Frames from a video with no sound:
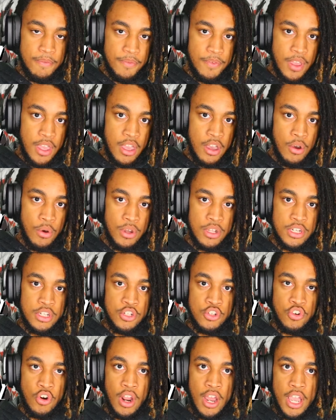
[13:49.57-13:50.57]
fail and then
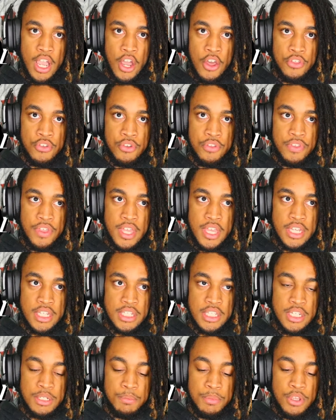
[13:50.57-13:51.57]
try other things
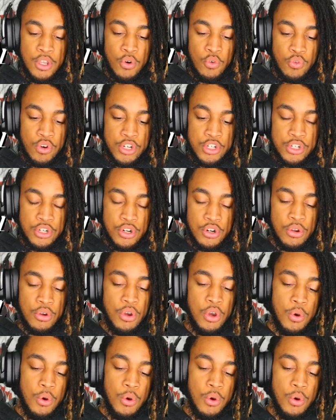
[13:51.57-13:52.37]
and be original.